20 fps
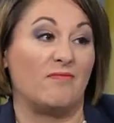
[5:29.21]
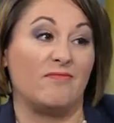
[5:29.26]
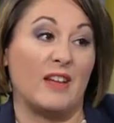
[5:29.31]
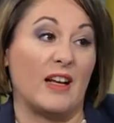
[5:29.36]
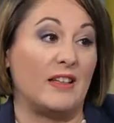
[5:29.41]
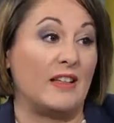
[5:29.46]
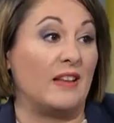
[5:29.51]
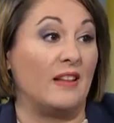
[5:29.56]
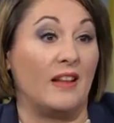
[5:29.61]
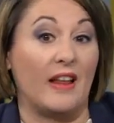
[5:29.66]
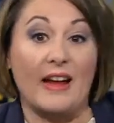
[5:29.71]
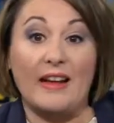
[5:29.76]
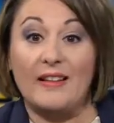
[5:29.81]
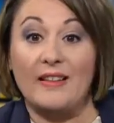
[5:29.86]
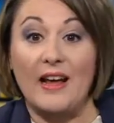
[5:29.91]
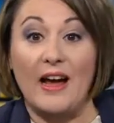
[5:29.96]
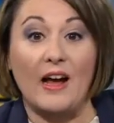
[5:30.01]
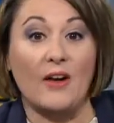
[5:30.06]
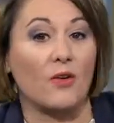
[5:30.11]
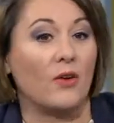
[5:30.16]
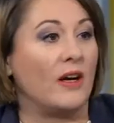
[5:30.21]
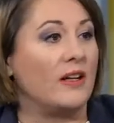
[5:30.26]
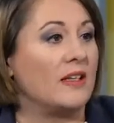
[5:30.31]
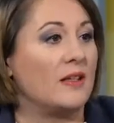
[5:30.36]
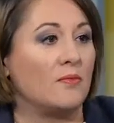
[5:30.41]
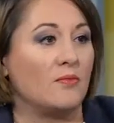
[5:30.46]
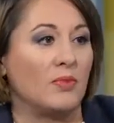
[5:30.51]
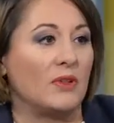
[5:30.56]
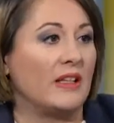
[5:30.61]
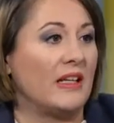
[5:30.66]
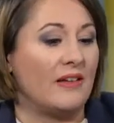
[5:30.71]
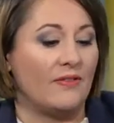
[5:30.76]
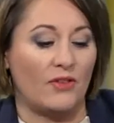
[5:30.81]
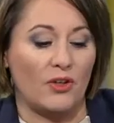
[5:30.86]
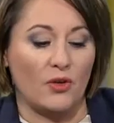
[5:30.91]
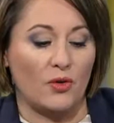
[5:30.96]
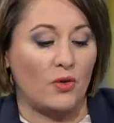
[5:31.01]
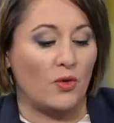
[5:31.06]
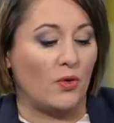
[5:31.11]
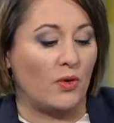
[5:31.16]
I didn't like that or I didn't believe
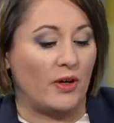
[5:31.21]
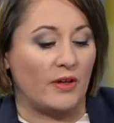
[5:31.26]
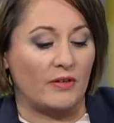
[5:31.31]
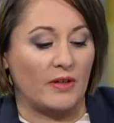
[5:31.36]
you or